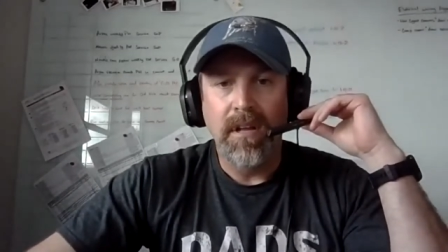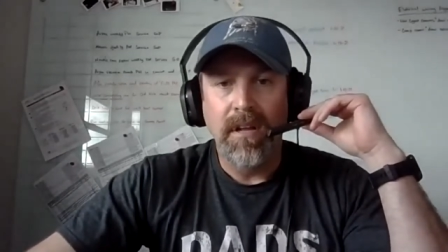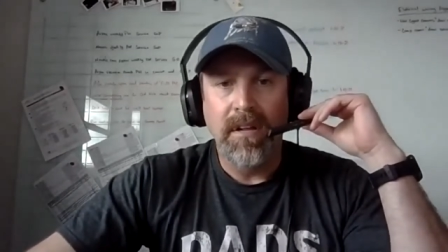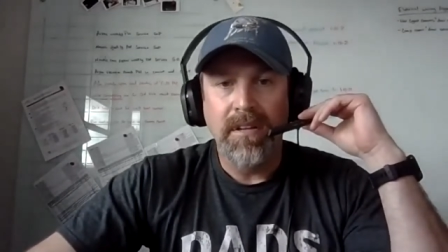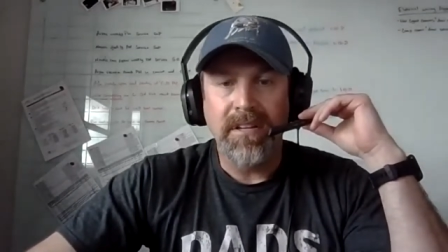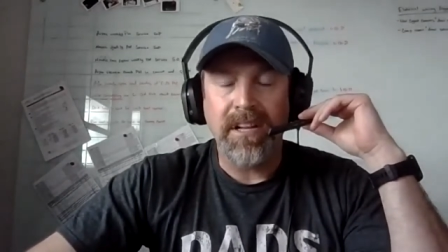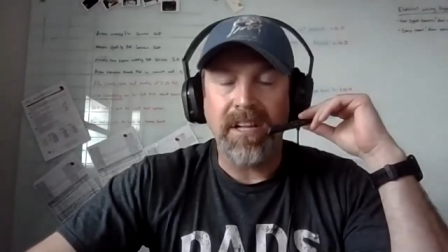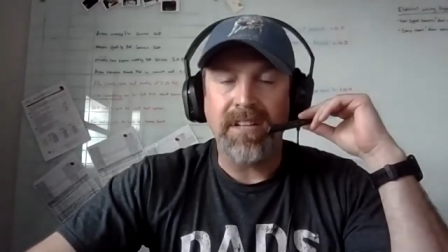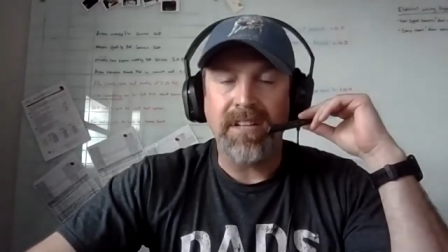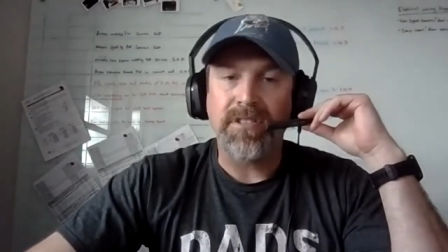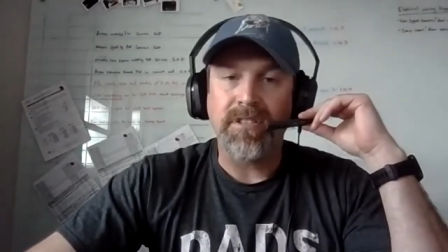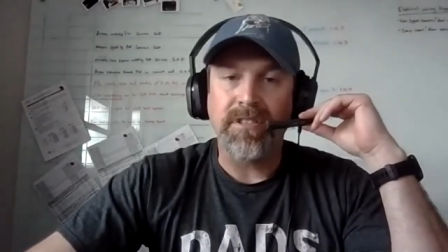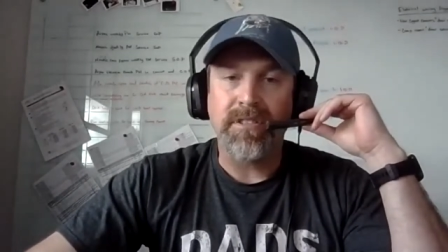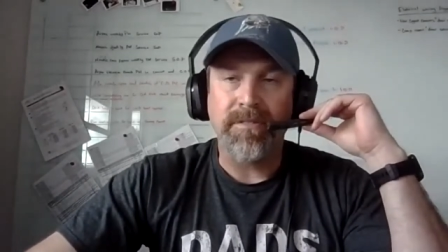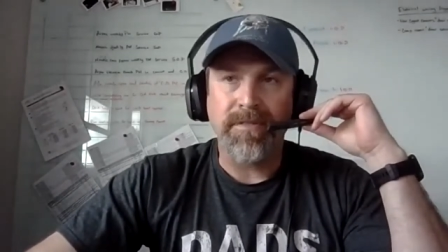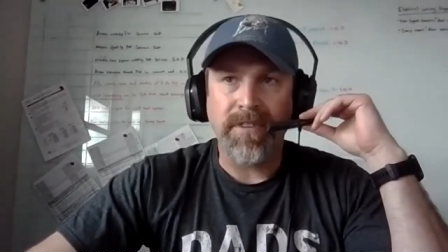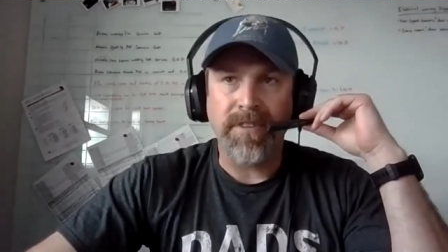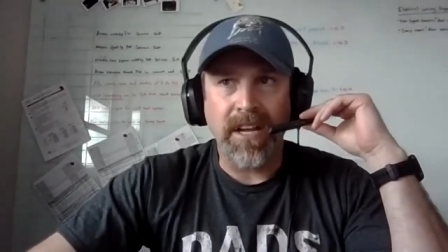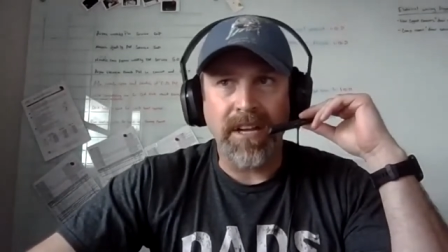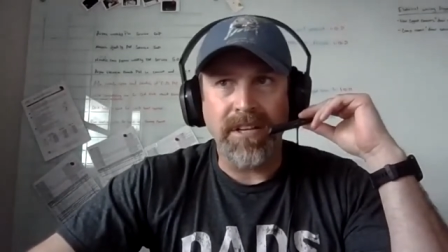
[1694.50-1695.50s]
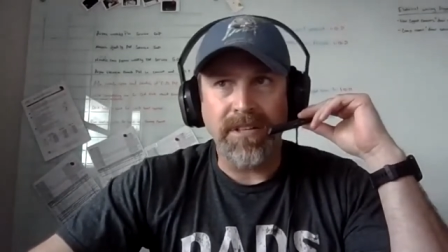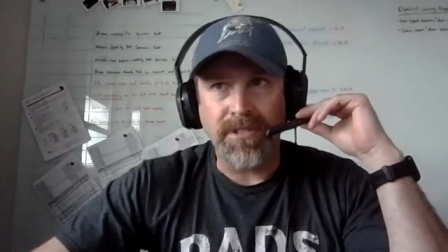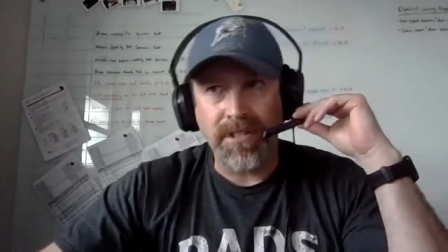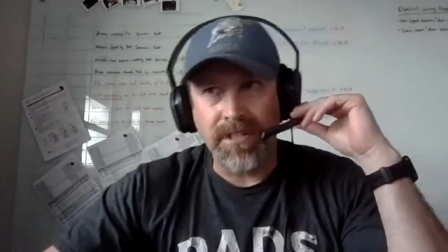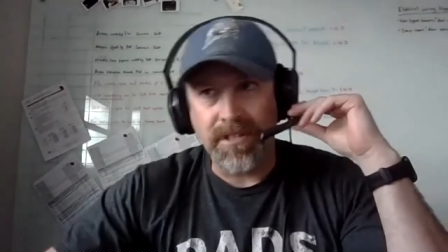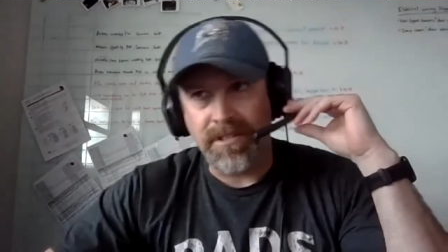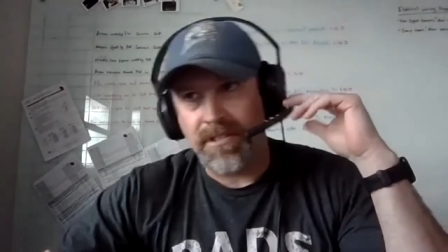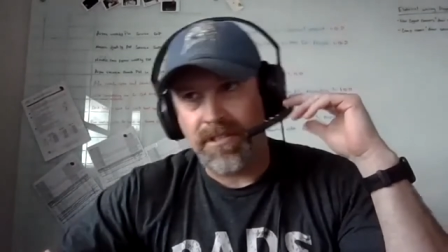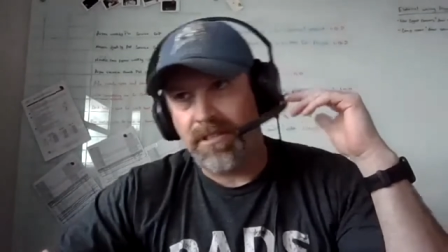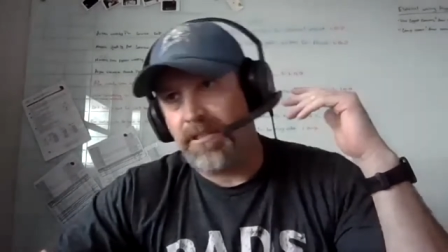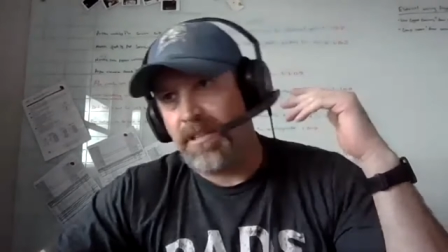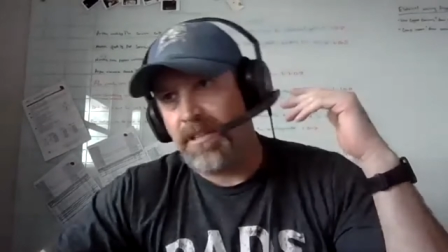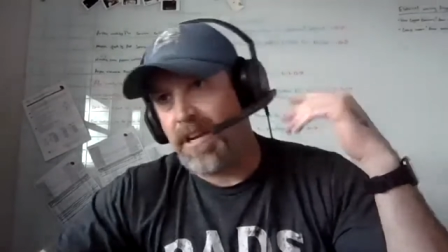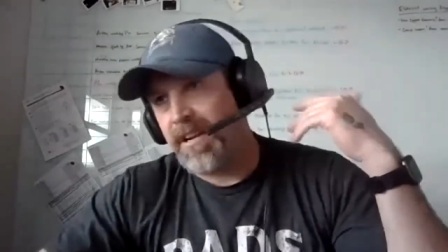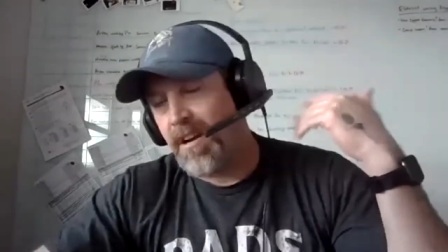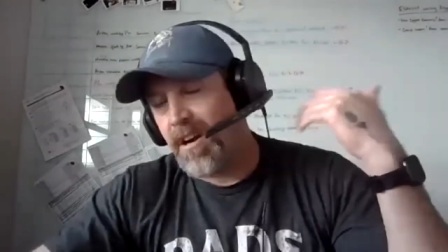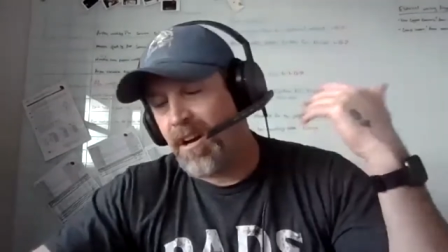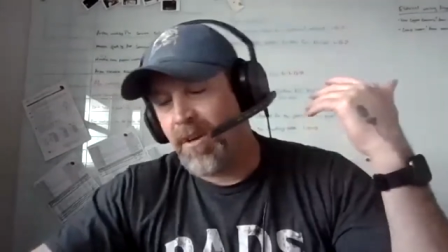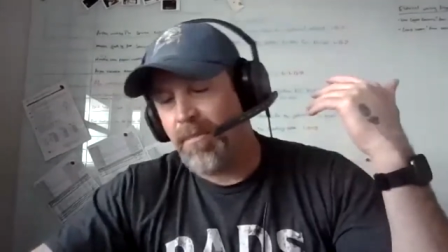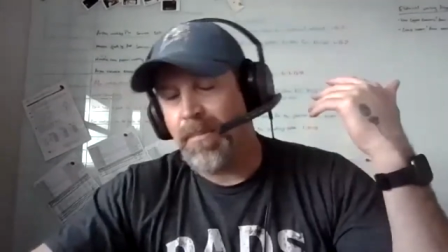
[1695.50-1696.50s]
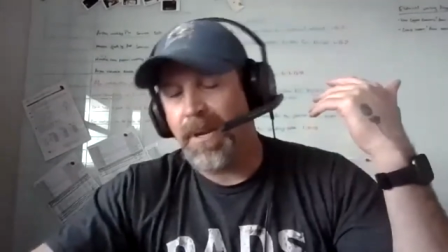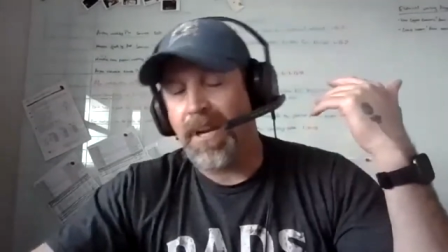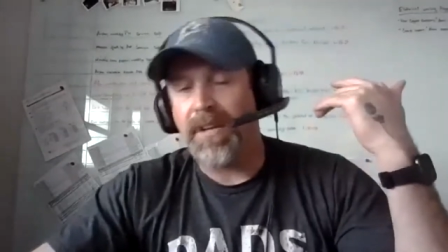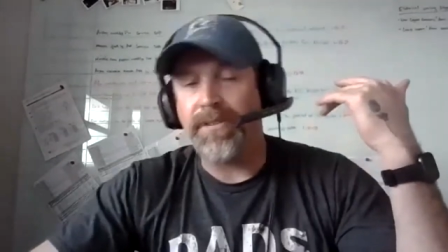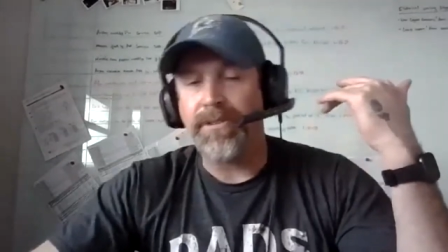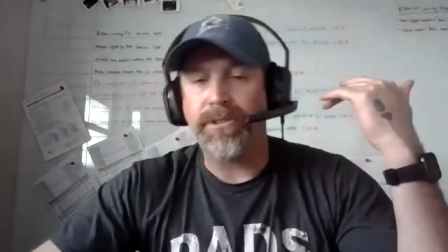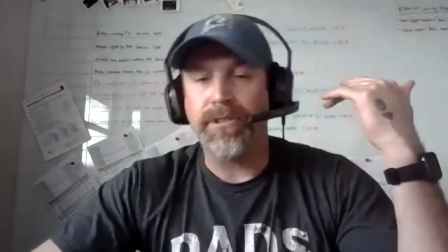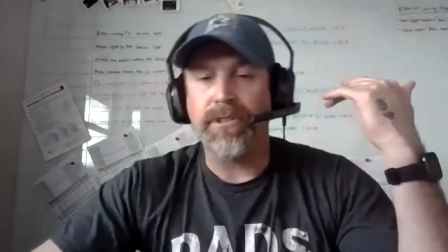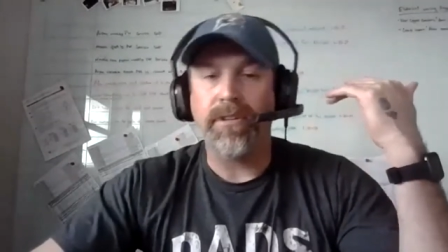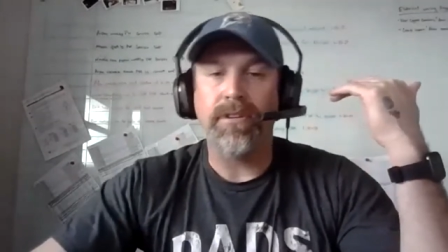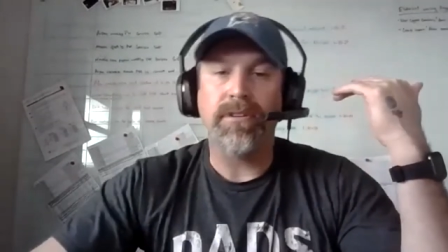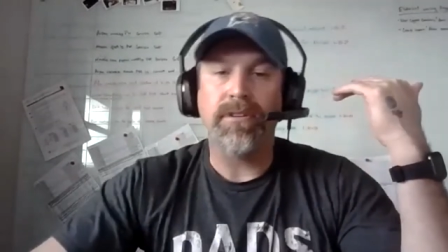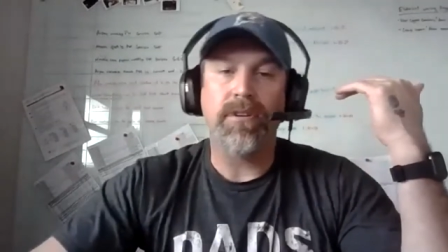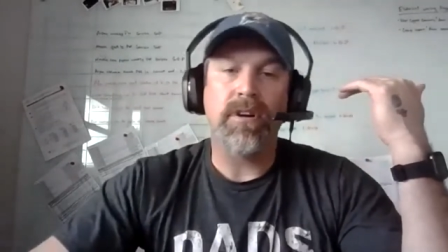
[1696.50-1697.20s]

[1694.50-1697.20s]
to get certifications in like automation